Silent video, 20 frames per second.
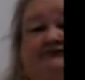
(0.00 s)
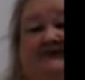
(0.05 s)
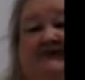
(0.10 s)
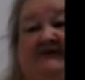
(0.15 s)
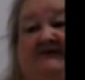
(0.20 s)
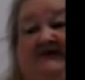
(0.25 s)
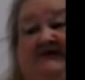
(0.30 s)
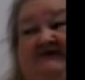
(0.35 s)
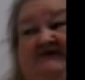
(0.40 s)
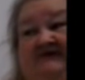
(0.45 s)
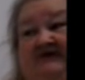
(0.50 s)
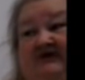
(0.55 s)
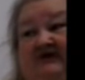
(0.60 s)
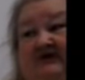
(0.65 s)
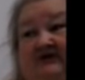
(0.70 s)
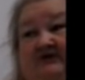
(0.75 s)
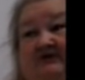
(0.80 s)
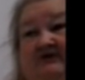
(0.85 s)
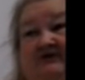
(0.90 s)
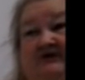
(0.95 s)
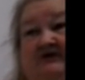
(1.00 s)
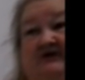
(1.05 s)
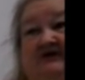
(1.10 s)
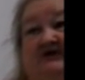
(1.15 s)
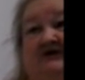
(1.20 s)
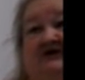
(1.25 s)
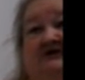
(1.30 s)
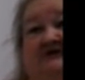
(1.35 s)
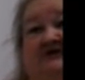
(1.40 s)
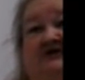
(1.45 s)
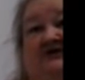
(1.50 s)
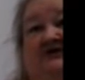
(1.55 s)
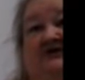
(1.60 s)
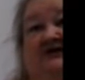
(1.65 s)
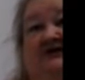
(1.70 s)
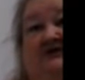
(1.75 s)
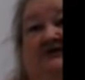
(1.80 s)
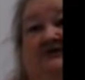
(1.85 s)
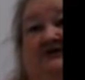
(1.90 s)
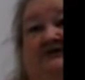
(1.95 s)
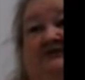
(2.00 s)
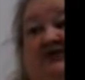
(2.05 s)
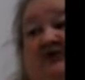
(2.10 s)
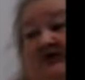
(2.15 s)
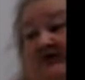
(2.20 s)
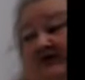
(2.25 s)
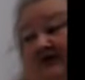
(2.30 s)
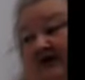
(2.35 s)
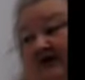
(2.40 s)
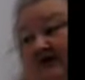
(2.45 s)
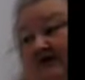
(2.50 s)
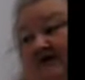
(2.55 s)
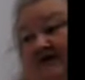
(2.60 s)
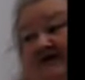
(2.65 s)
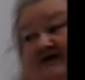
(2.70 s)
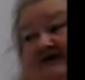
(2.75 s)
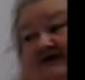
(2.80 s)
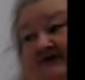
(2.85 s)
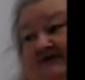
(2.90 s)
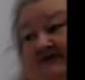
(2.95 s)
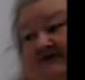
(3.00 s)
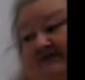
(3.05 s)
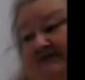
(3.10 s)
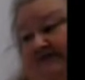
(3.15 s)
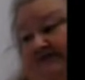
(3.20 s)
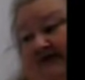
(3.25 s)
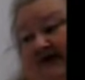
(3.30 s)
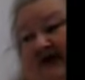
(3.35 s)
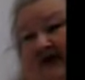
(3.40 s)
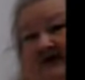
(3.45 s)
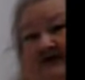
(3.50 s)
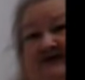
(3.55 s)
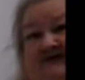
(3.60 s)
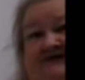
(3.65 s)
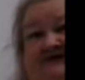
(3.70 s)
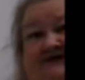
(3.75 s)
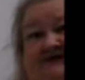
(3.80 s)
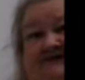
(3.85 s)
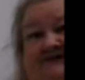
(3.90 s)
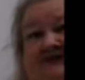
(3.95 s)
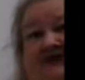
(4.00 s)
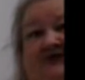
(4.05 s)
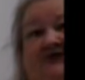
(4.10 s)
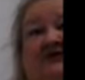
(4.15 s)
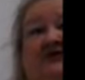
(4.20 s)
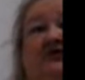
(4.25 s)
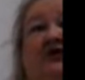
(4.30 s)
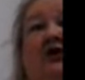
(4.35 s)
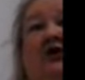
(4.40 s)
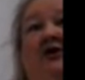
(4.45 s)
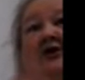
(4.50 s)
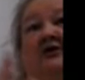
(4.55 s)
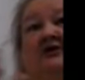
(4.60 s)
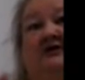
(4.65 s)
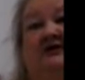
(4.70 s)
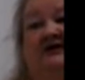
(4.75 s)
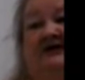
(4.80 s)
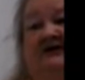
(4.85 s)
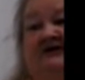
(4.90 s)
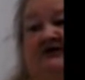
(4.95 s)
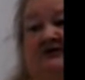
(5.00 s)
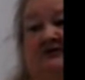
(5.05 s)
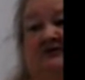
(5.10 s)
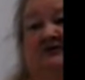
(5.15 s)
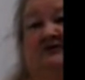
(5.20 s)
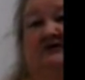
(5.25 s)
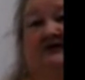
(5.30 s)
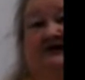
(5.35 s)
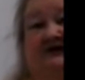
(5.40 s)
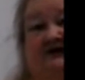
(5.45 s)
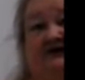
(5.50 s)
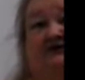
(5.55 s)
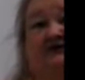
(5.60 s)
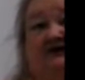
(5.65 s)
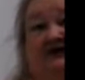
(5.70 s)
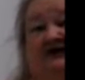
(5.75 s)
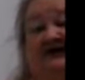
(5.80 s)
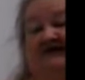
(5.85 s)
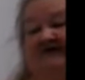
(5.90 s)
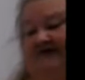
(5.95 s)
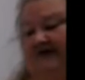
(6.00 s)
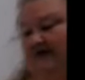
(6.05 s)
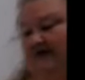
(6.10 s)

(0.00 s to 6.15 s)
mean, if you don't like reborn dolls, then yeah, just move along in your life.